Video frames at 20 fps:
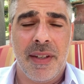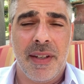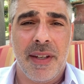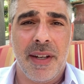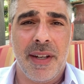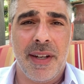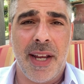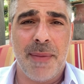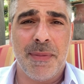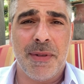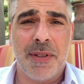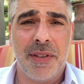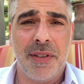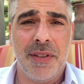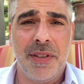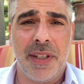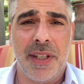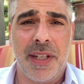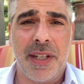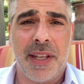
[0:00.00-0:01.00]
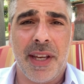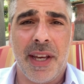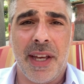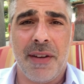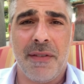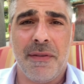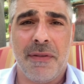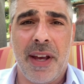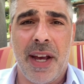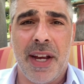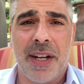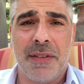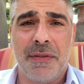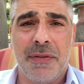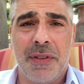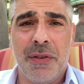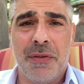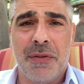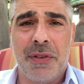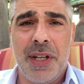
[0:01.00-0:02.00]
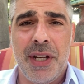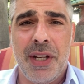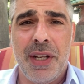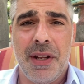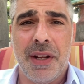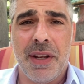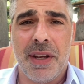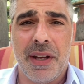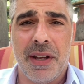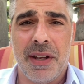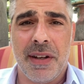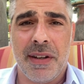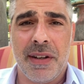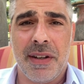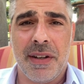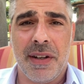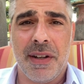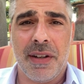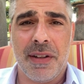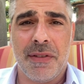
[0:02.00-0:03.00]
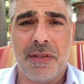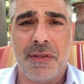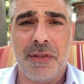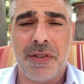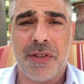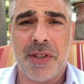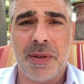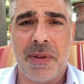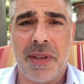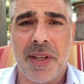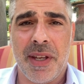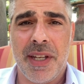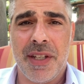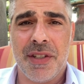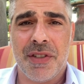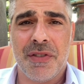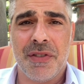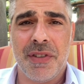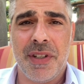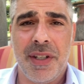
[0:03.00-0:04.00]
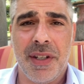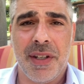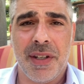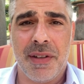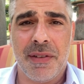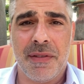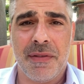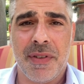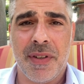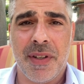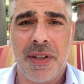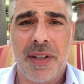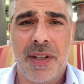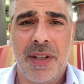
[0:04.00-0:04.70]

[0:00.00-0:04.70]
And absolutely it can. In fact, if you read through some of the history of